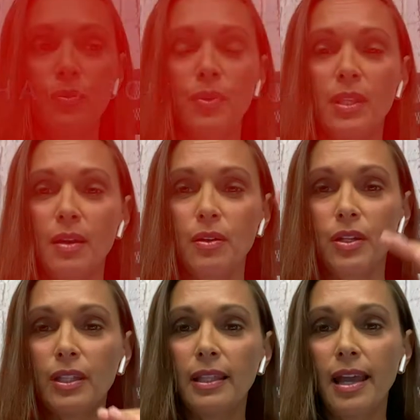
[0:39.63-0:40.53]
We then
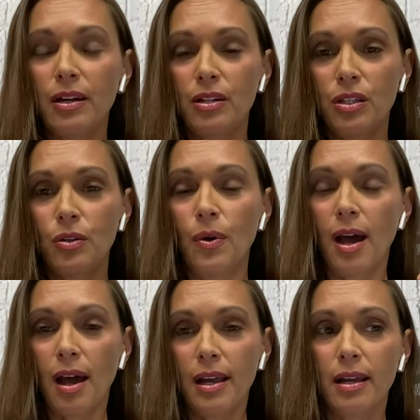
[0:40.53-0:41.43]
could layer
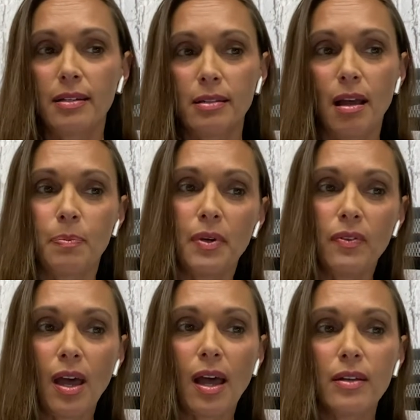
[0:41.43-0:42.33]
UI on top of
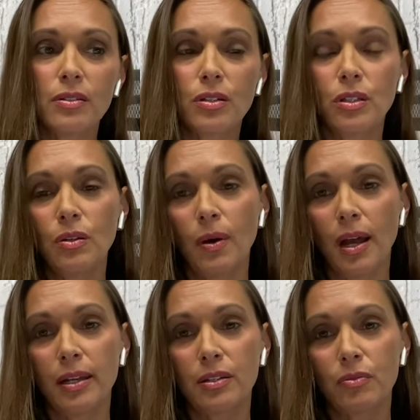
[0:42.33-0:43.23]
that. So
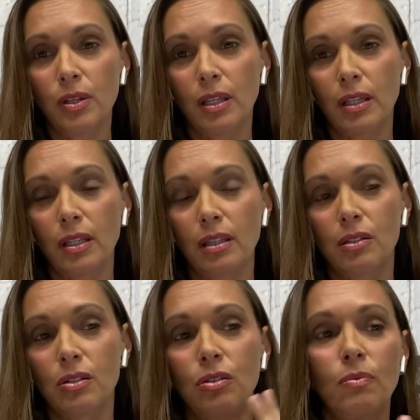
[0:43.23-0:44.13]
UI is really
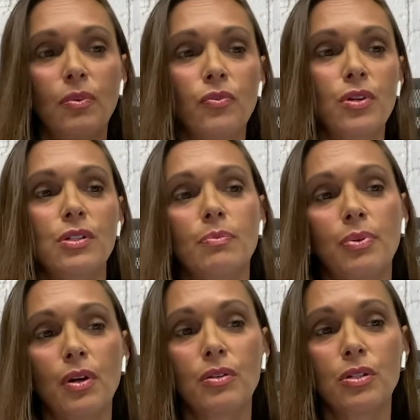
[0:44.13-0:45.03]
this human-first
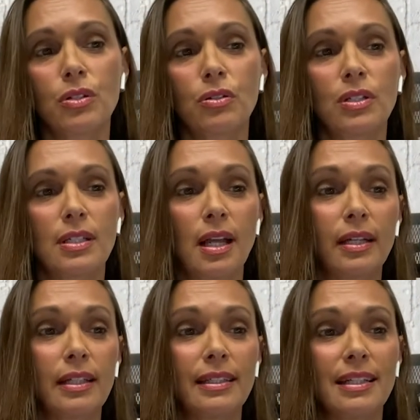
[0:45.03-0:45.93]
approach to
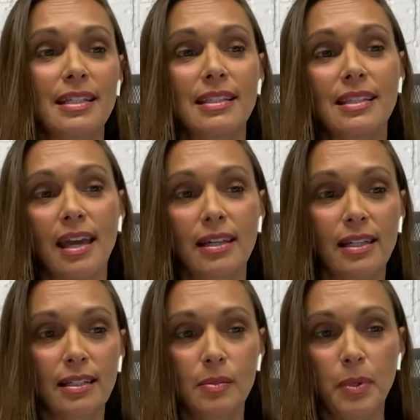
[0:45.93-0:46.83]
designing the
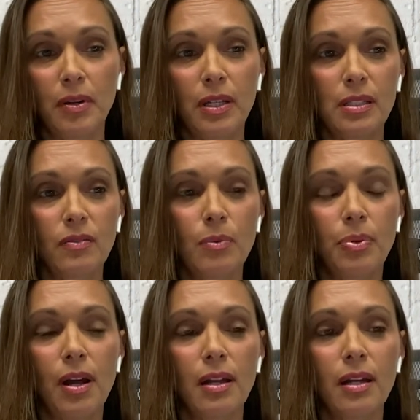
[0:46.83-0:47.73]
aesthetic experience of a
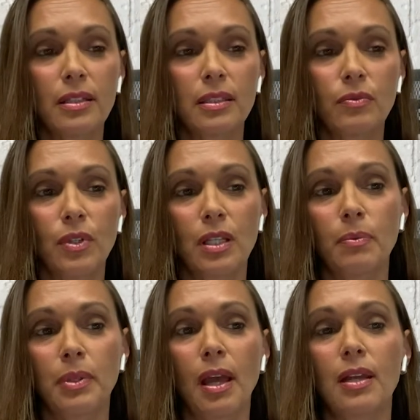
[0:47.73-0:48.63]
product. It really
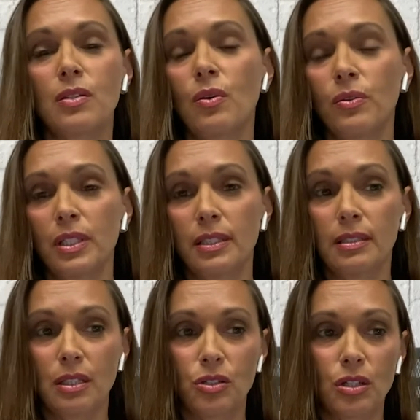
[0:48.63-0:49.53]
applies only to
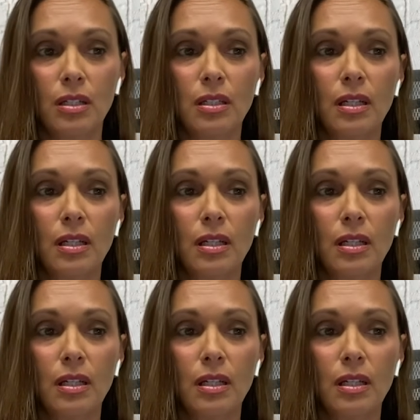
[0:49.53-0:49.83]
digital.